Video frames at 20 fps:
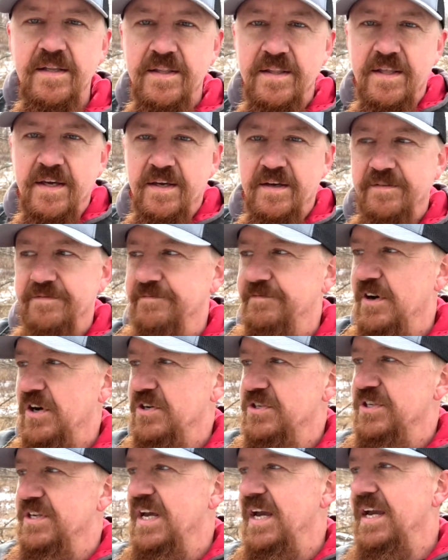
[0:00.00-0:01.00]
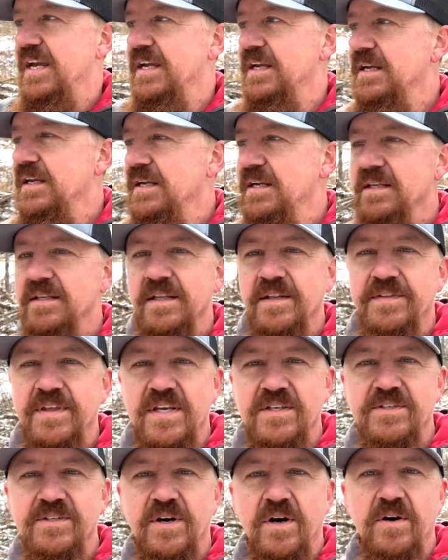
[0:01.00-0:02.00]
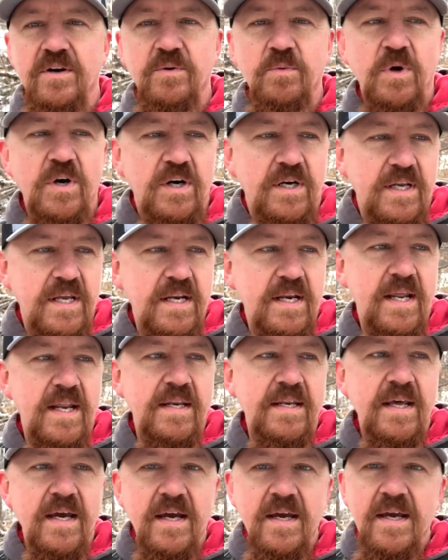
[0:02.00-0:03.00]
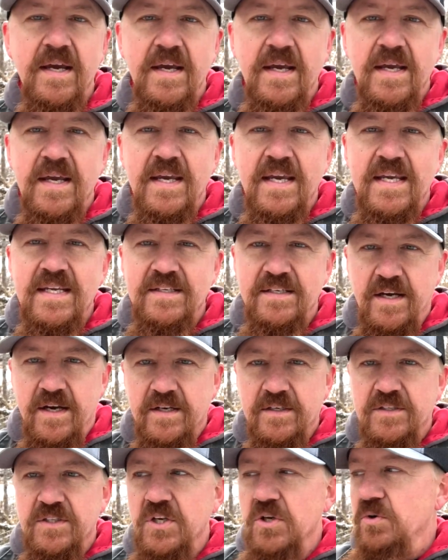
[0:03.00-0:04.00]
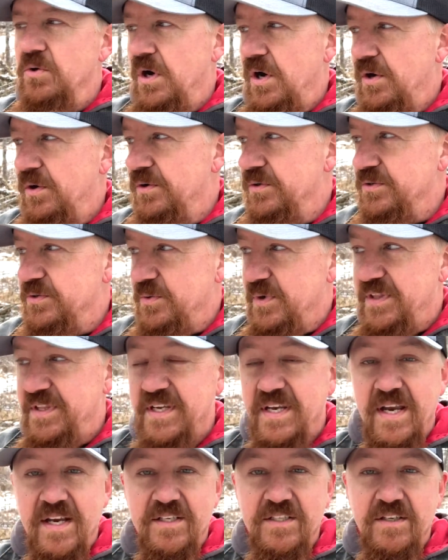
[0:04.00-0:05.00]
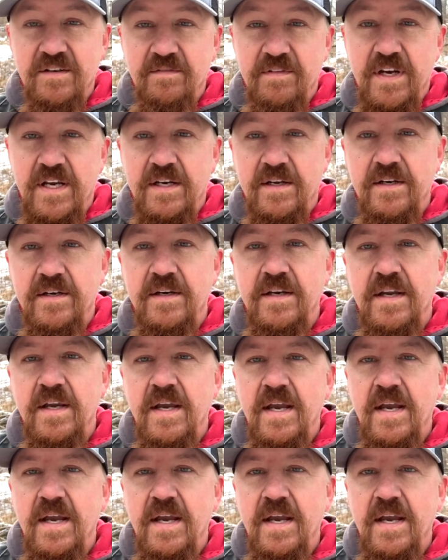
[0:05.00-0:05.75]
the first day that they started working, and he dug 2 holes with the excavator,